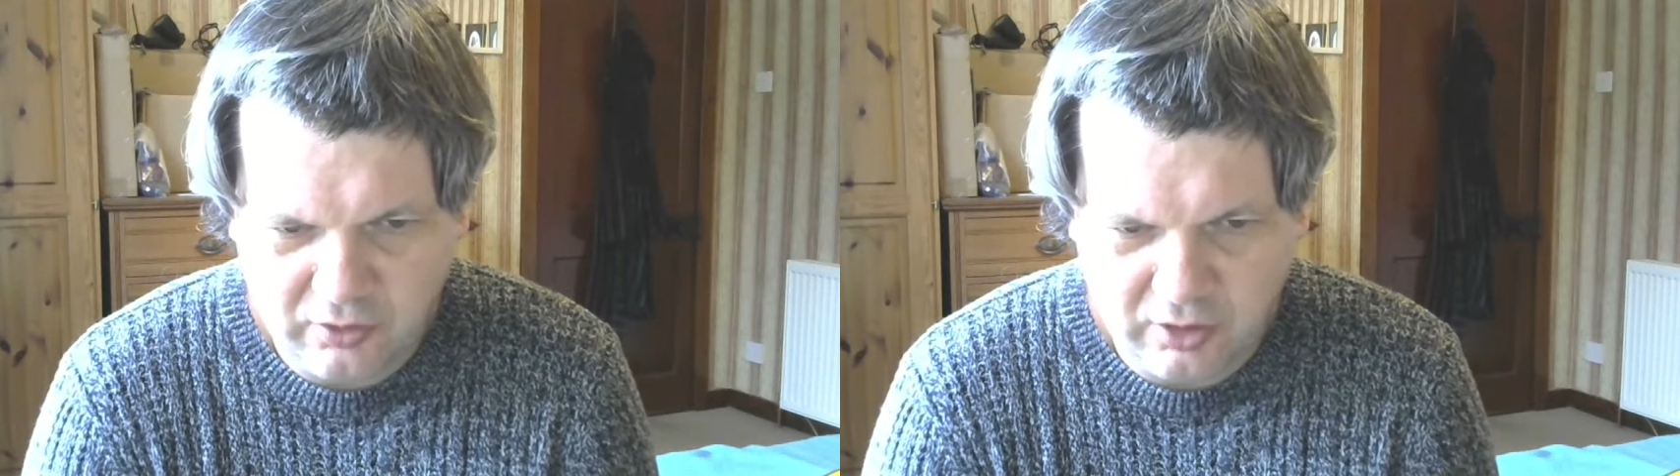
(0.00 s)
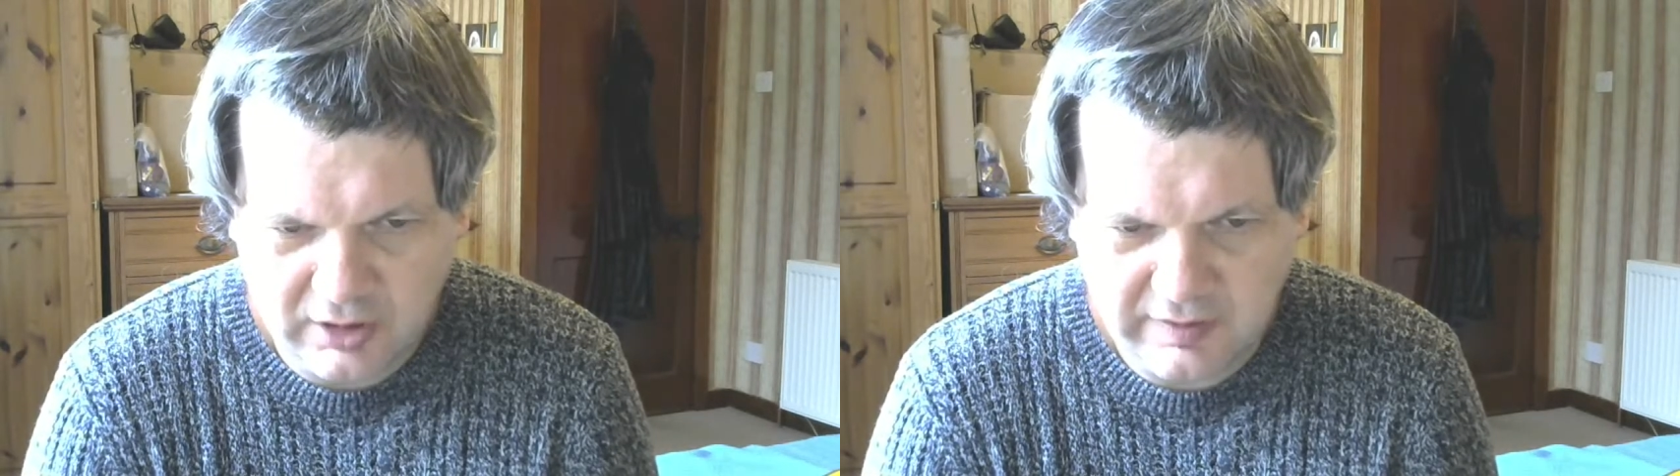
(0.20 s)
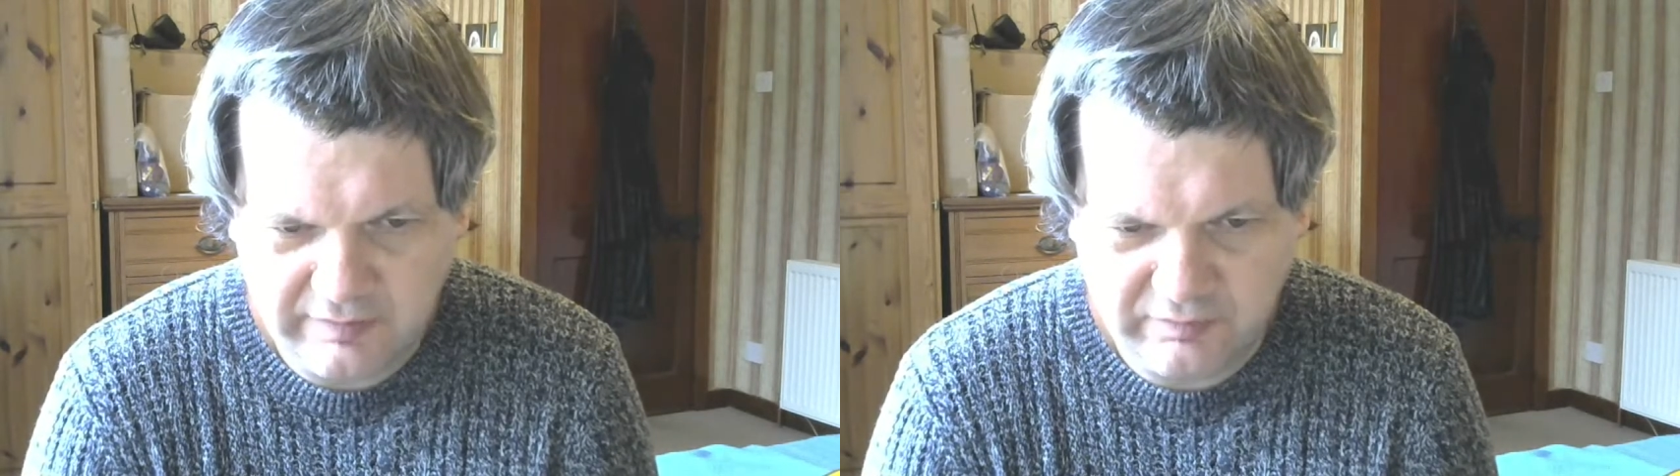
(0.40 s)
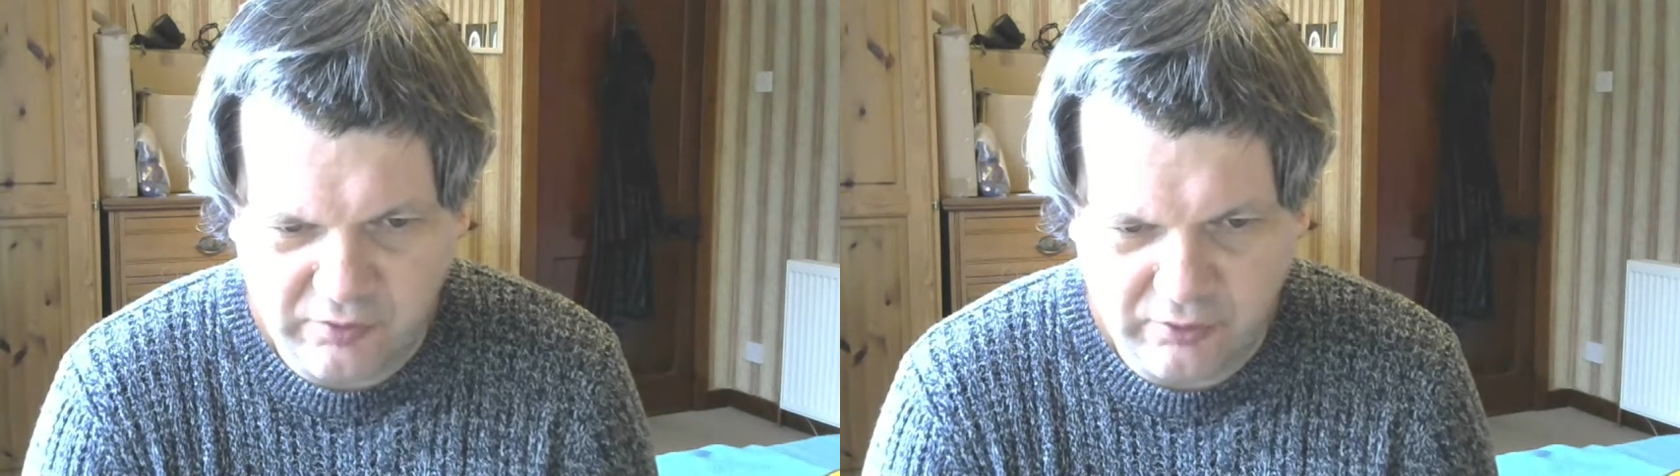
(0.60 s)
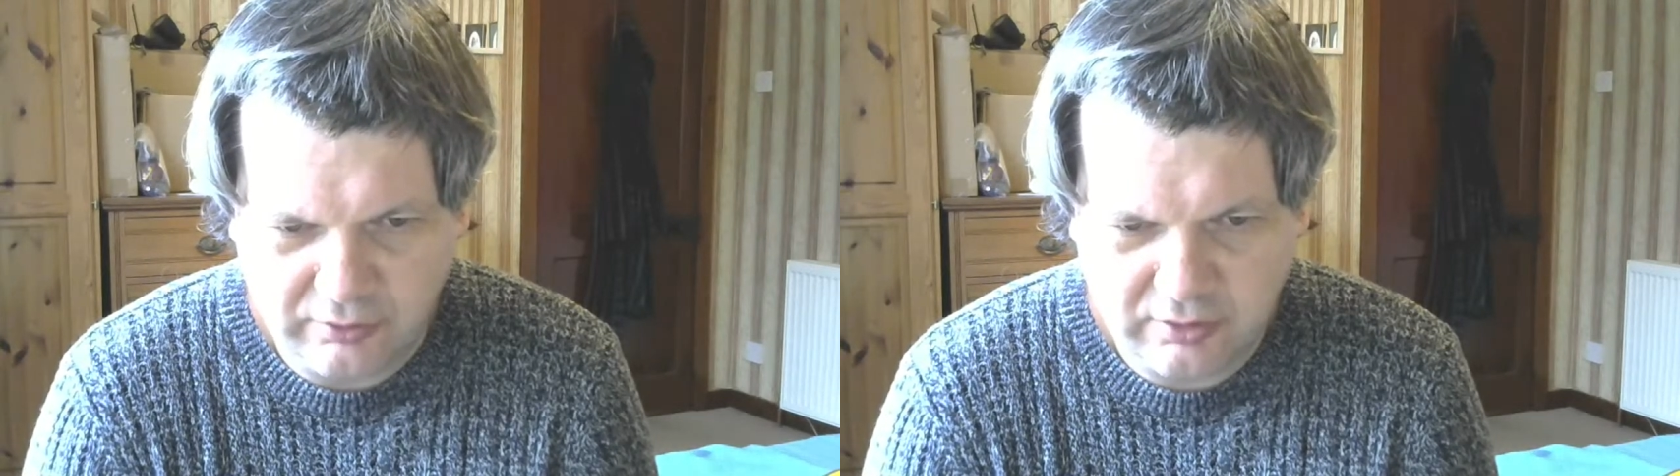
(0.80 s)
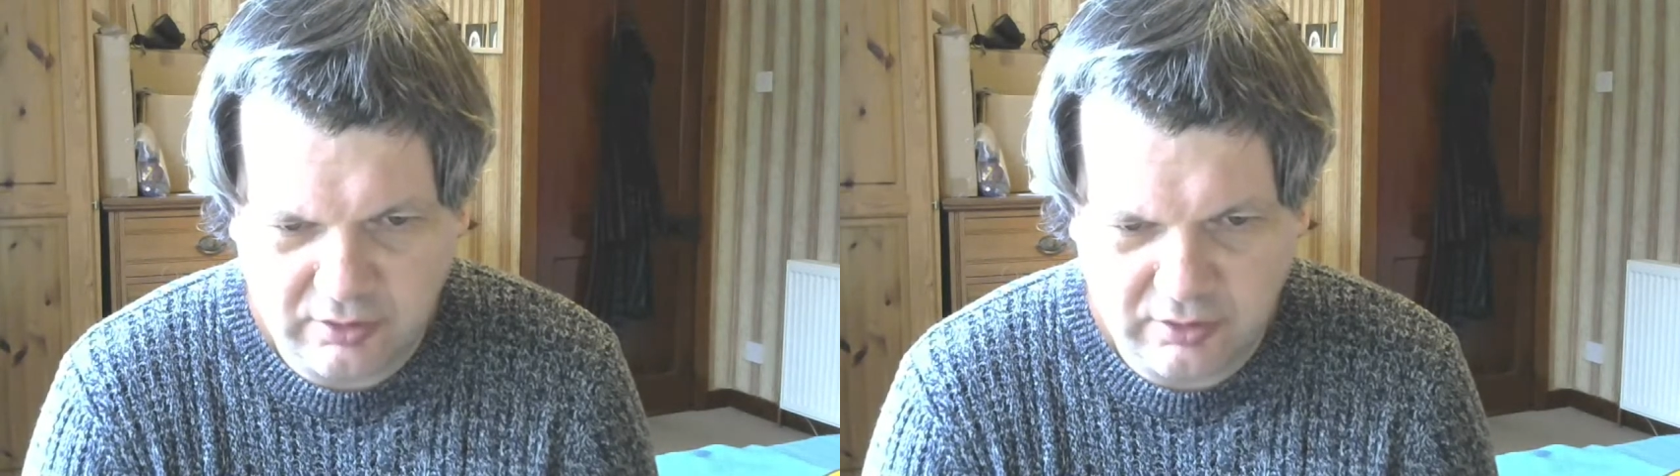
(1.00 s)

longer for,